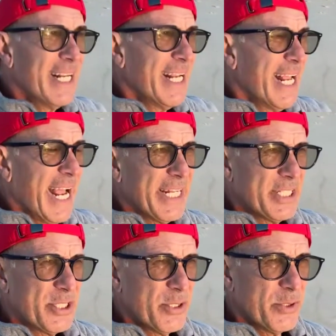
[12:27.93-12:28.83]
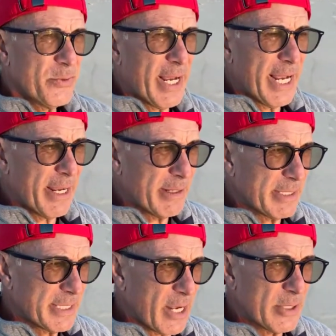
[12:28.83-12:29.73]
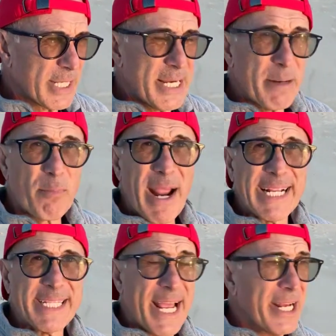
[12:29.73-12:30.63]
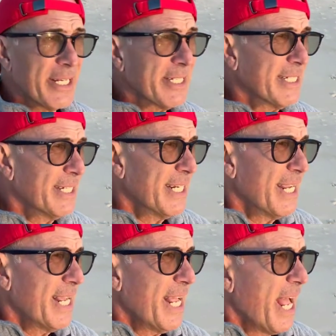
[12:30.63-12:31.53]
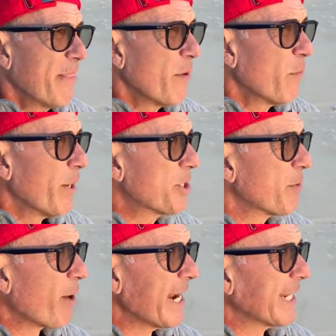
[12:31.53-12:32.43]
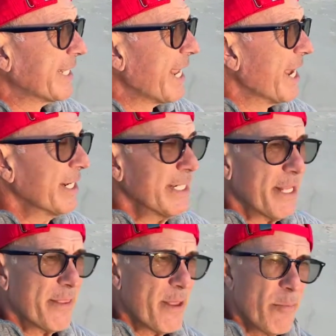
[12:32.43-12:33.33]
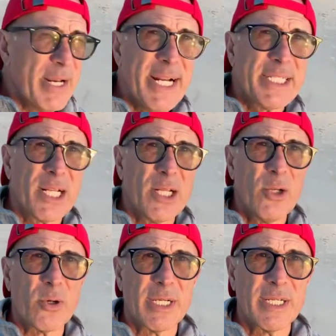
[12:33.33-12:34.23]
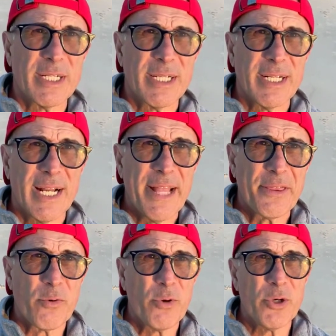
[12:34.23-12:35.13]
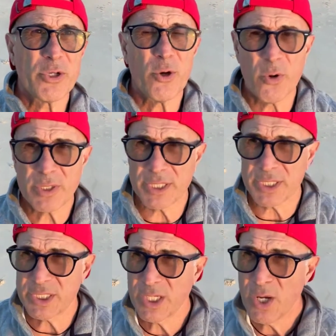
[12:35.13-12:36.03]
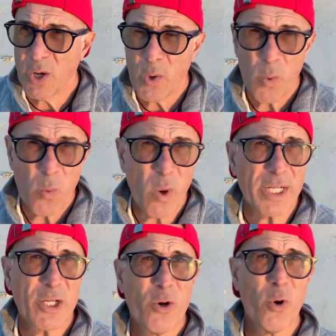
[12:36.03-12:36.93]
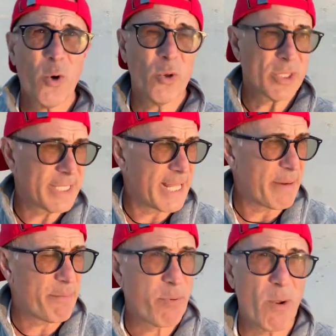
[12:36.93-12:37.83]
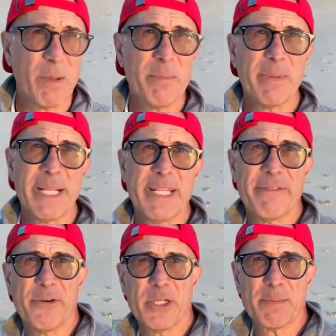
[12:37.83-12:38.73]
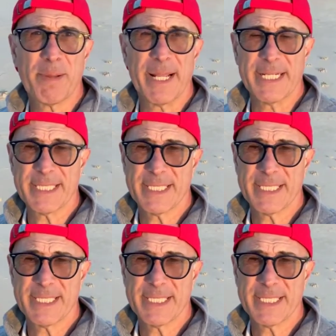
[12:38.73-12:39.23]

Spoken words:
And so you break it down, and then once you break it down, then we need to look at the root causes. What caused that problem in the first place?